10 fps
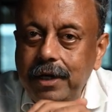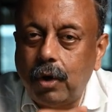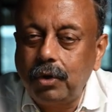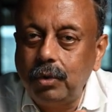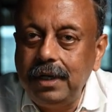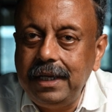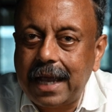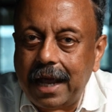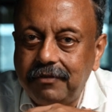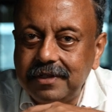not only
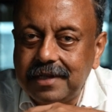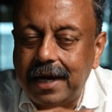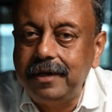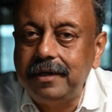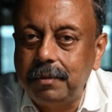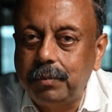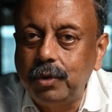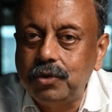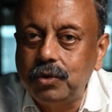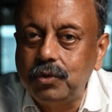have a standard
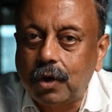approach to